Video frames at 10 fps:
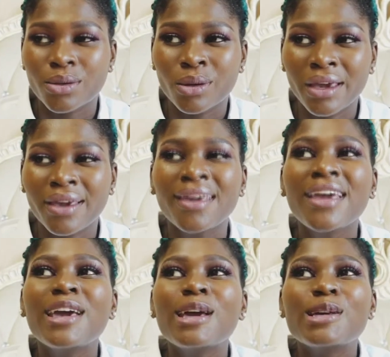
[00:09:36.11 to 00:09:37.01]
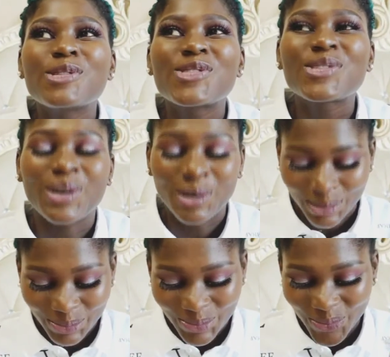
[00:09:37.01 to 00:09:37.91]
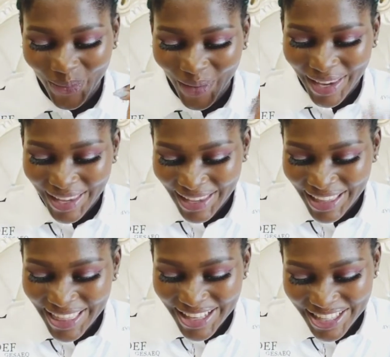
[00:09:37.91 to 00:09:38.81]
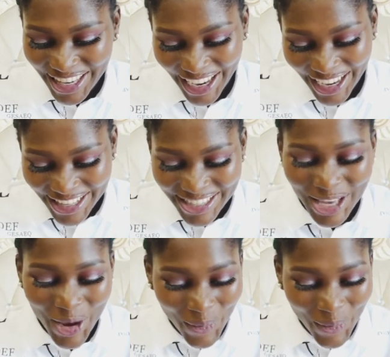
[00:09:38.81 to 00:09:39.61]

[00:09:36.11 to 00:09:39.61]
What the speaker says: Okay, so in this case,